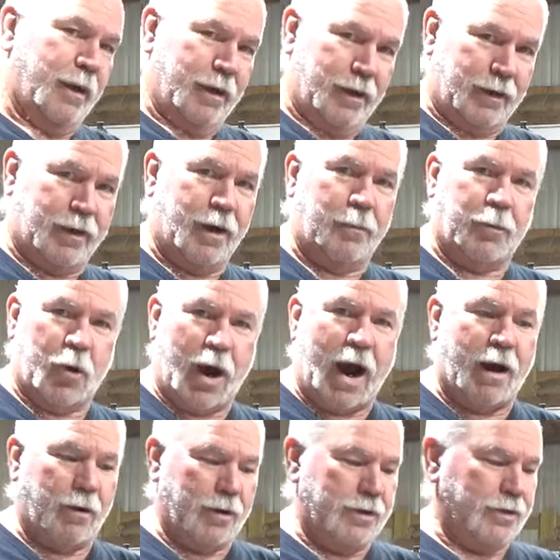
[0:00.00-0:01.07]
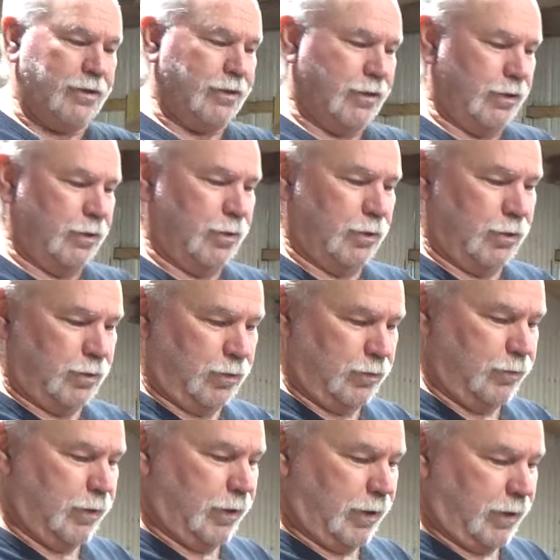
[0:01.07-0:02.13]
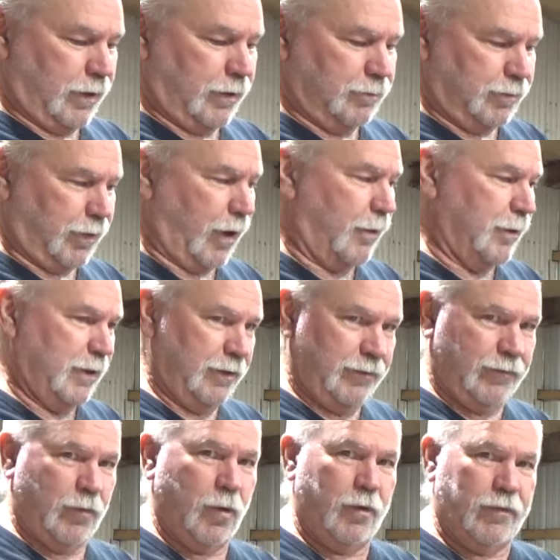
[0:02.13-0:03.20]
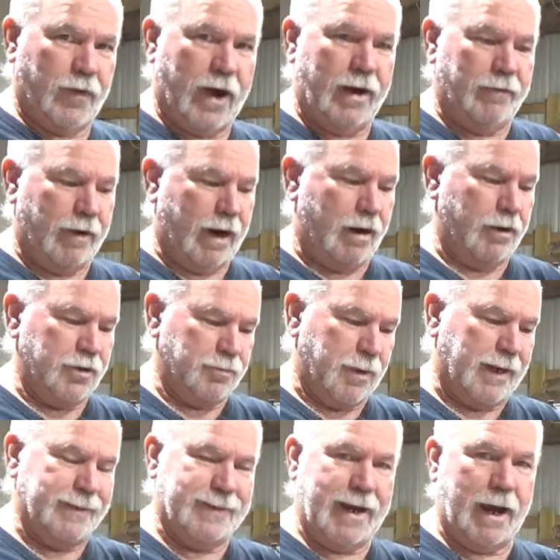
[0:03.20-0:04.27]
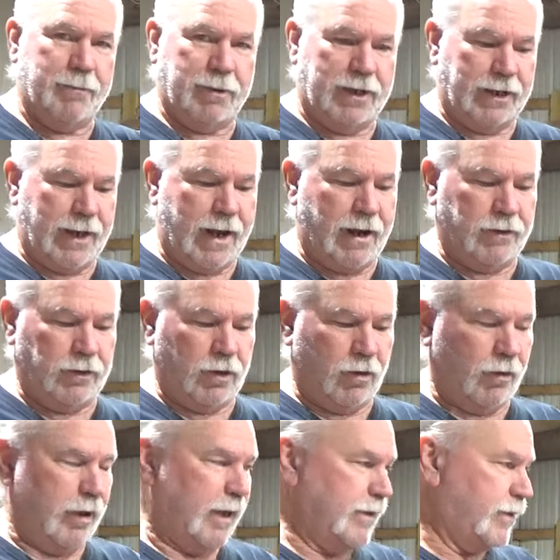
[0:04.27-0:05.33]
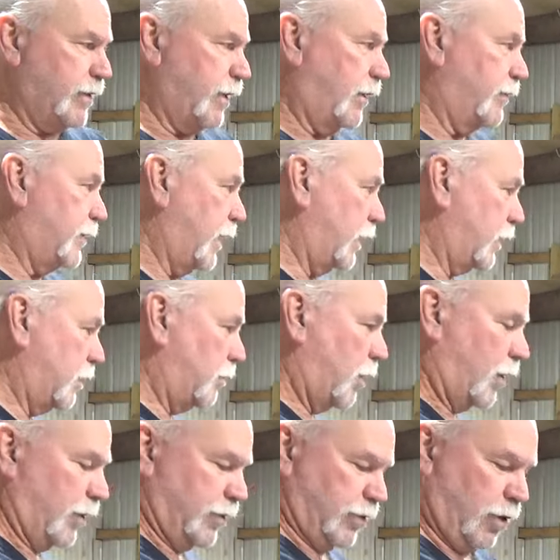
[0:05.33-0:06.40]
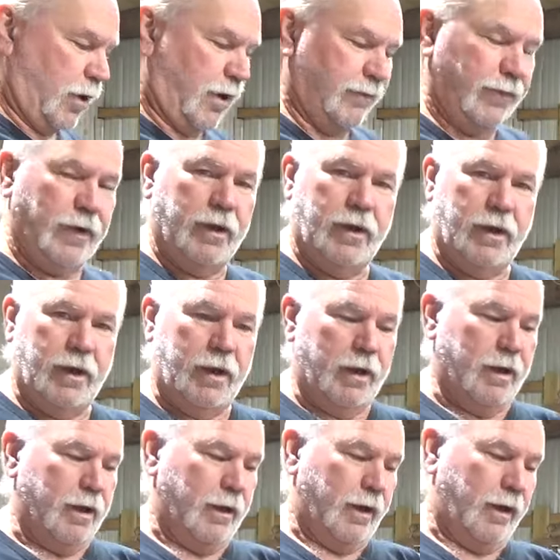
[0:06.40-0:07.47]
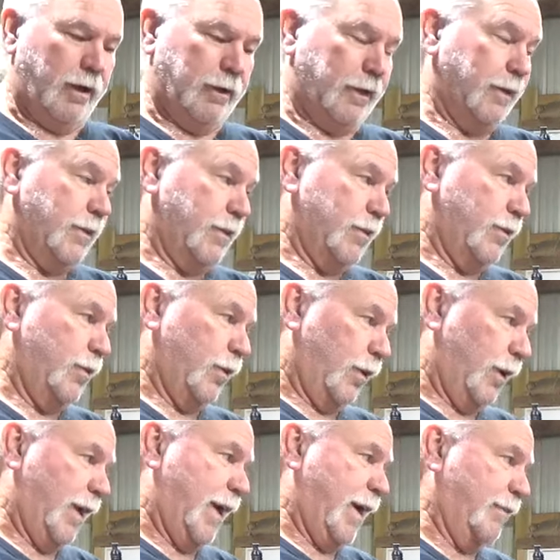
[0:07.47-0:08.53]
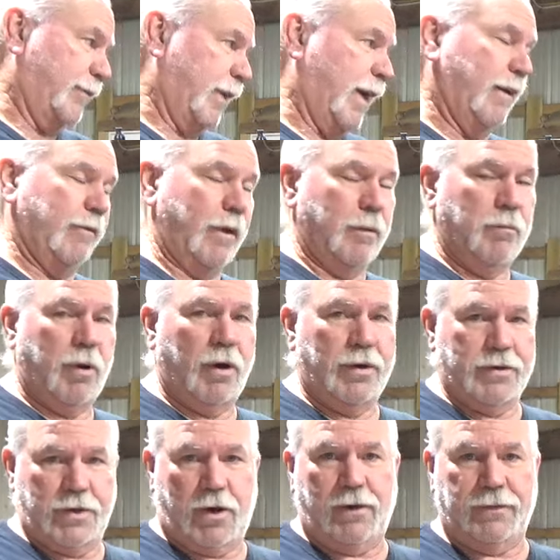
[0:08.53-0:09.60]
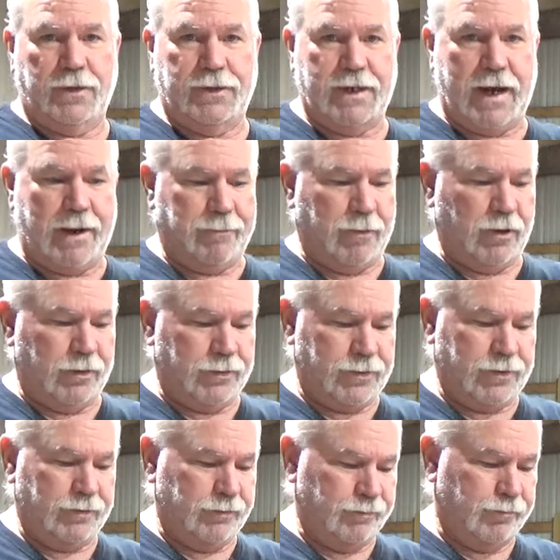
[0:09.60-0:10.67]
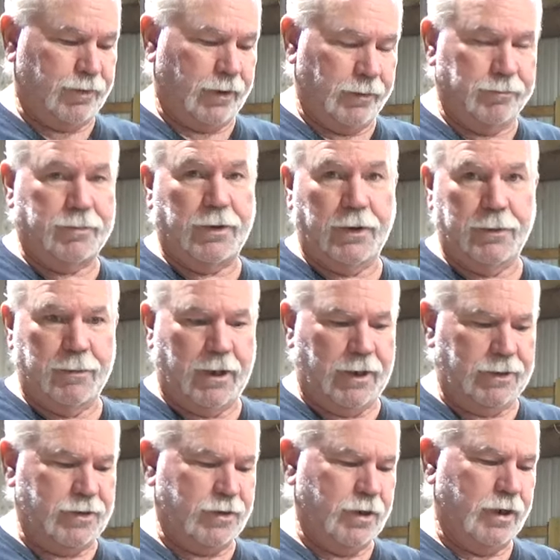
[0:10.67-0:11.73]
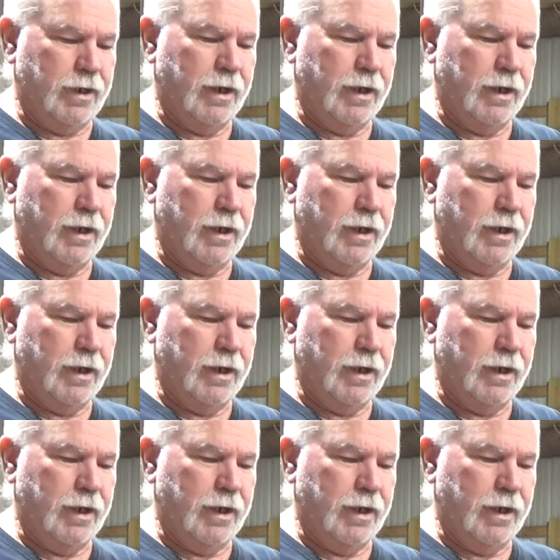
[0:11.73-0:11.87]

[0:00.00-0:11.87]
a couple hours to uh, probably four or five hours by tapping it out and all that stuff, taking the bars off, because uh, you're going to have to have them bars off to tap those per, pretty much.